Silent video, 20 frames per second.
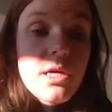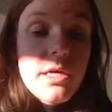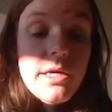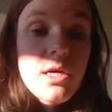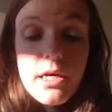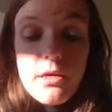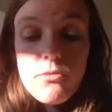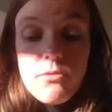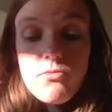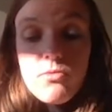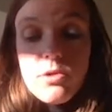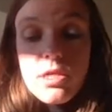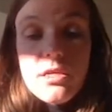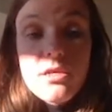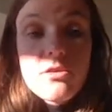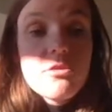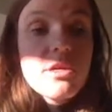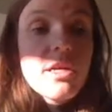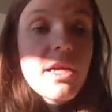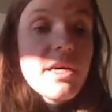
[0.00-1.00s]
And we
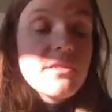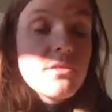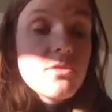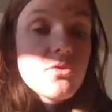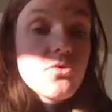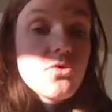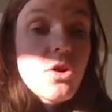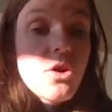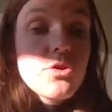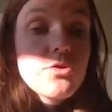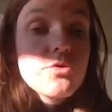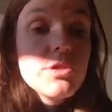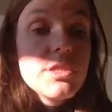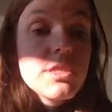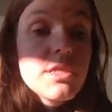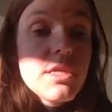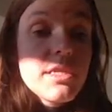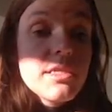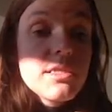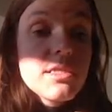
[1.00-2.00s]
here add the dollar
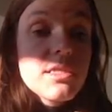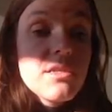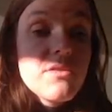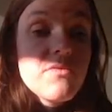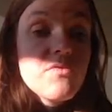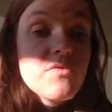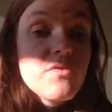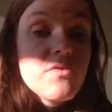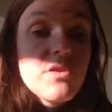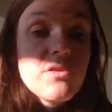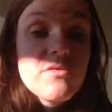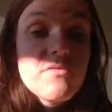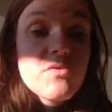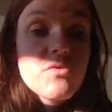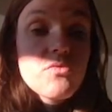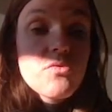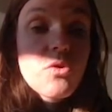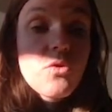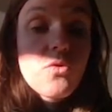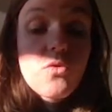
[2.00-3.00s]
signs in front of the
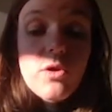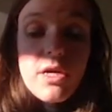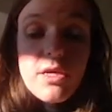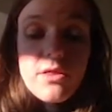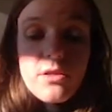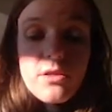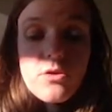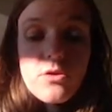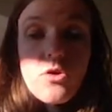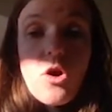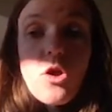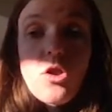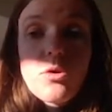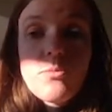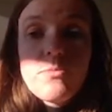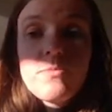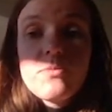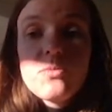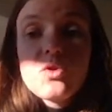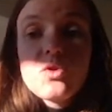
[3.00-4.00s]
row and the
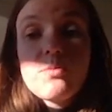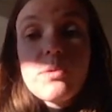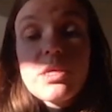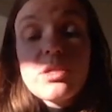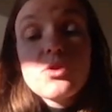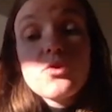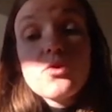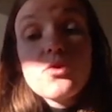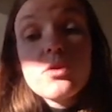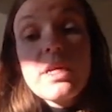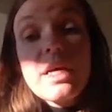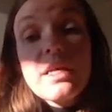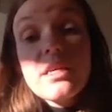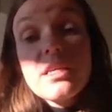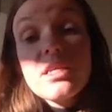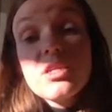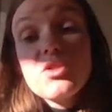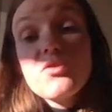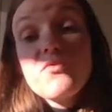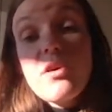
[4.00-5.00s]
column to make sure that
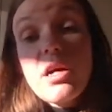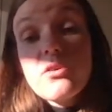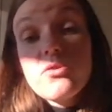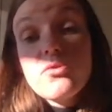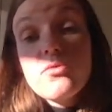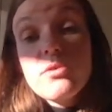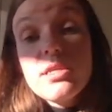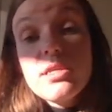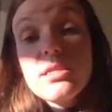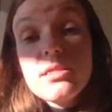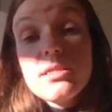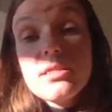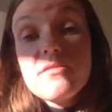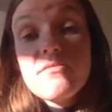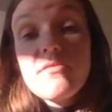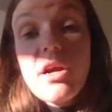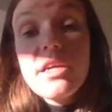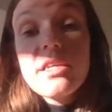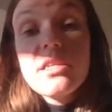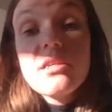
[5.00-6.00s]
each value is
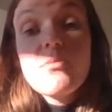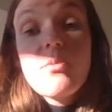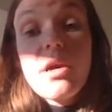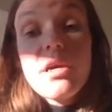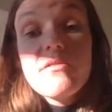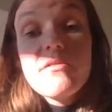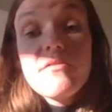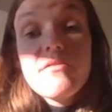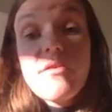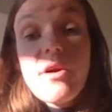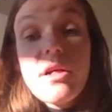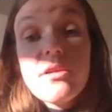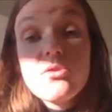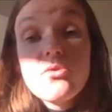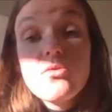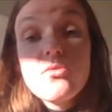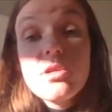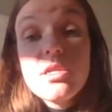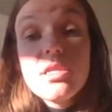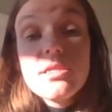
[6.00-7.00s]
divided by the
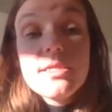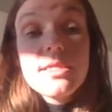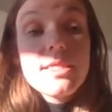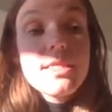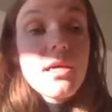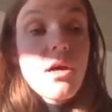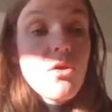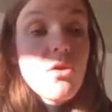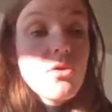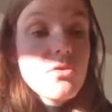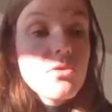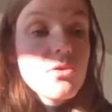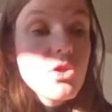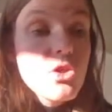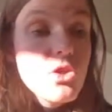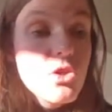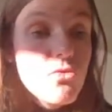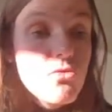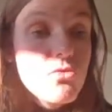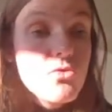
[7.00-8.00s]
value in cell
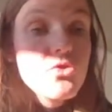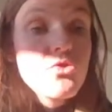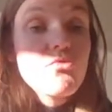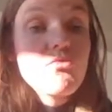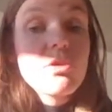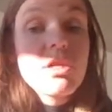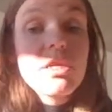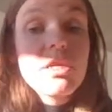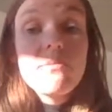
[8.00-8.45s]
Q3.